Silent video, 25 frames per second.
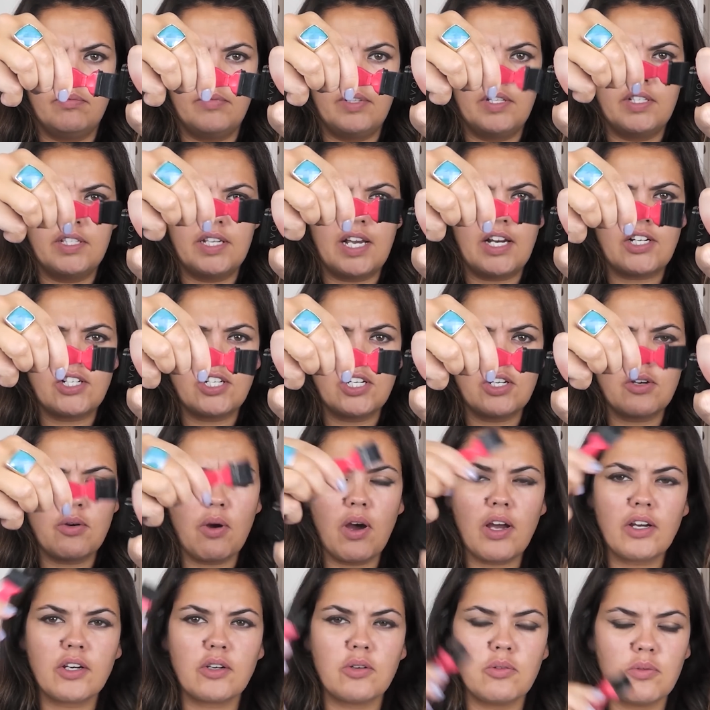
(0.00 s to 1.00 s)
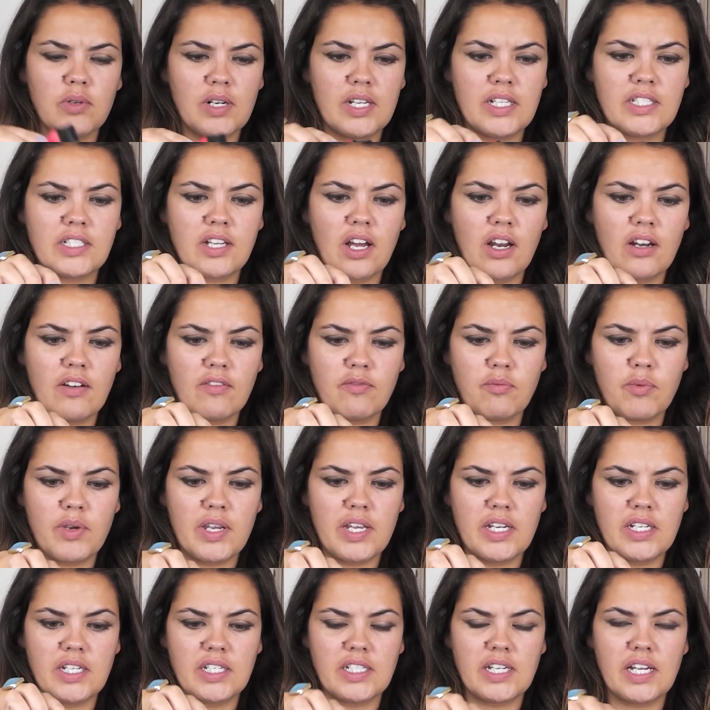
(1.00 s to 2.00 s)
It's actually quite cool. It's kind of
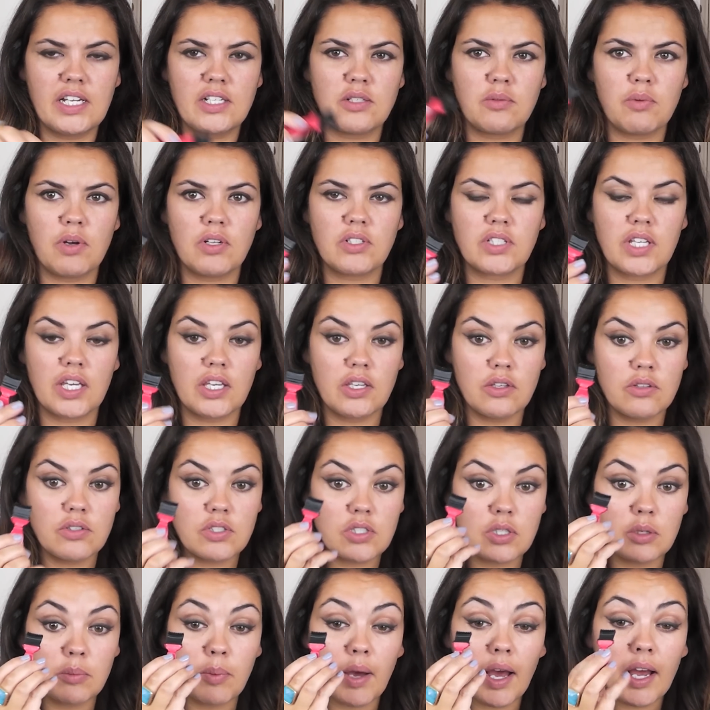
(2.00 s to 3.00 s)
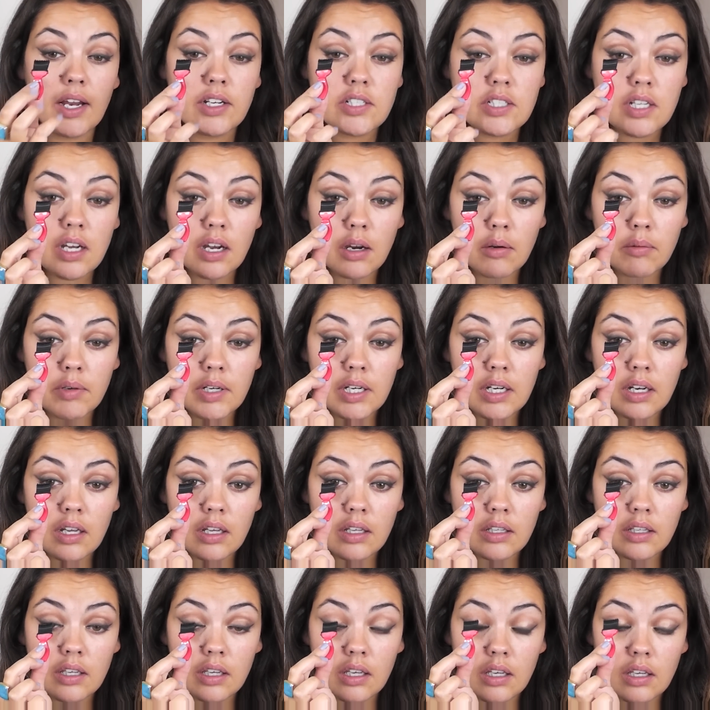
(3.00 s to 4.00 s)
weird. It takes a while to get used to, but actually I really
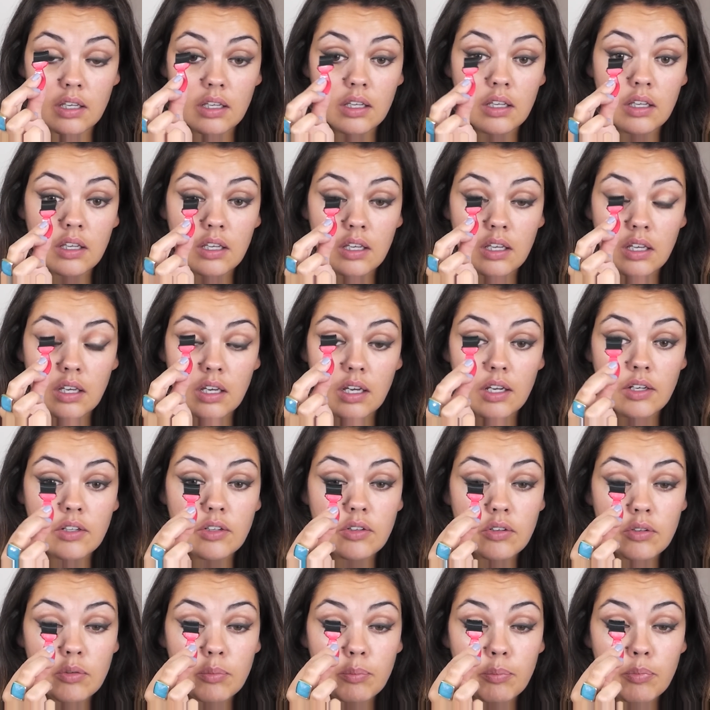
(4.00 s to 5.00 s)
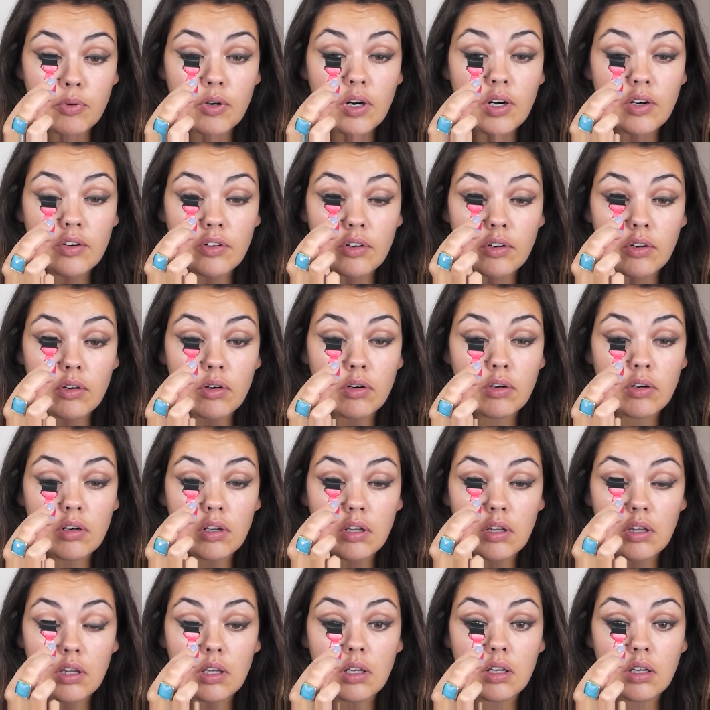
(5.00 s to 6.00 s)
like it. You just brush it on
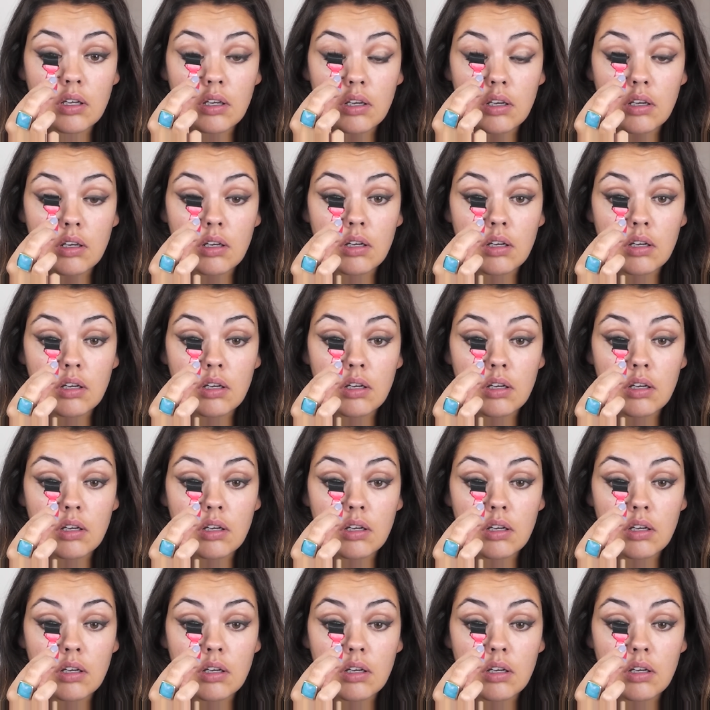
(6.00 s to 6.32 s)
like that.